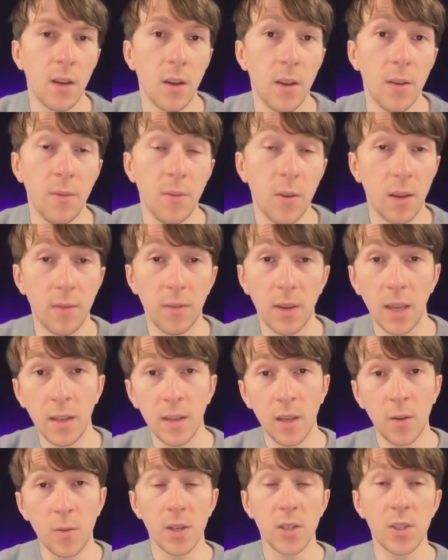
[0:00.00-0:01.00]
If you have
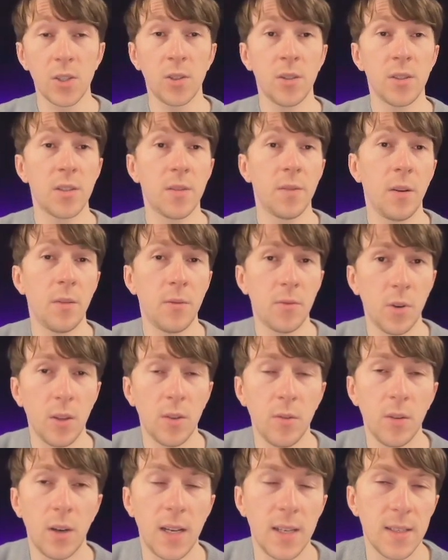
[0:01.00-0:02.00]
any questions, feel free
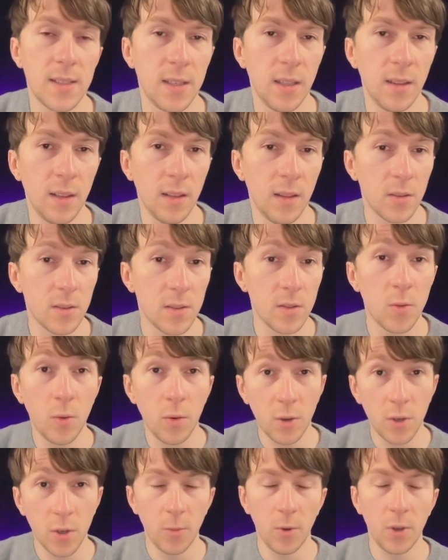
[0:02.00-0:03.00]
to ask it in the
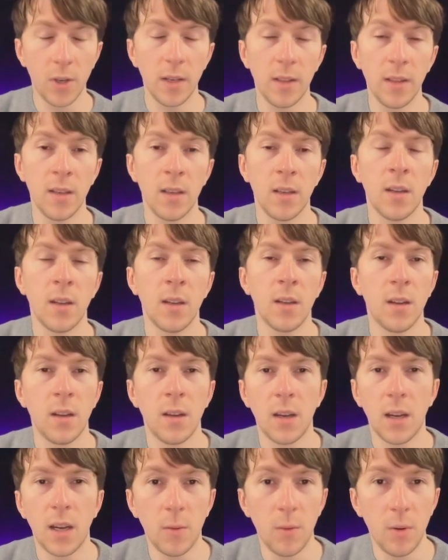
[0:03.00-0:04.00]
school community.
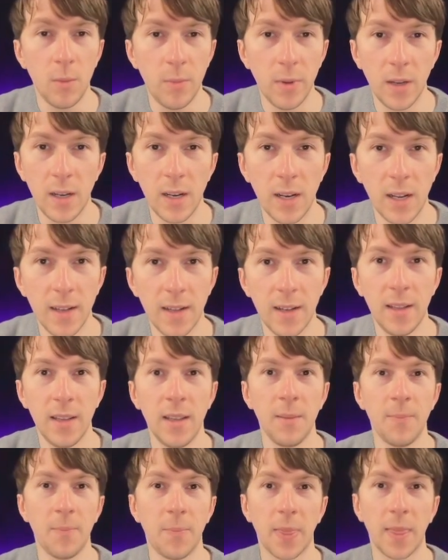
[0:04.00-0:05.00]
I will be
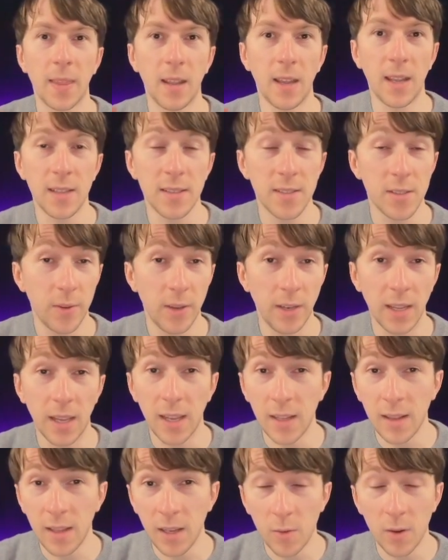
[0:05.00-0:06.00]
gladly answering
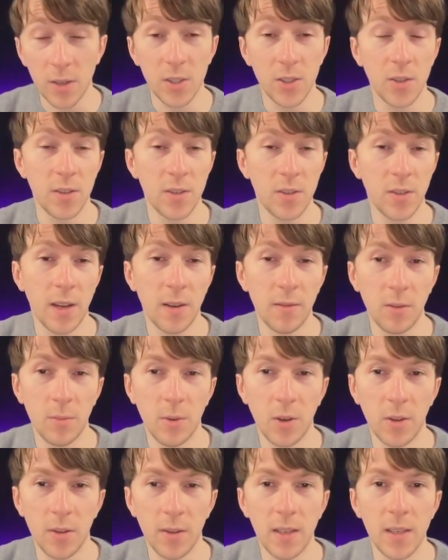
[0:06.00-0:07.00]
any questions you have
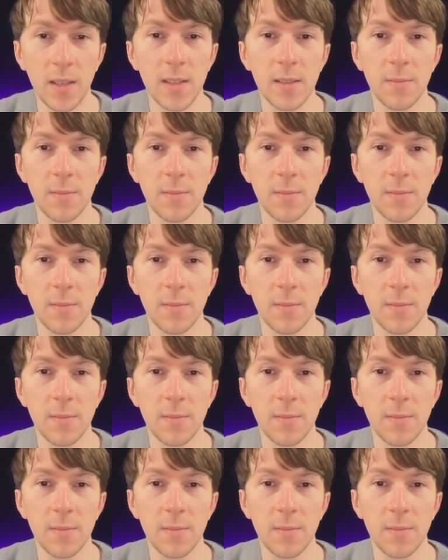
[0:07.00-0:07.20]
about this,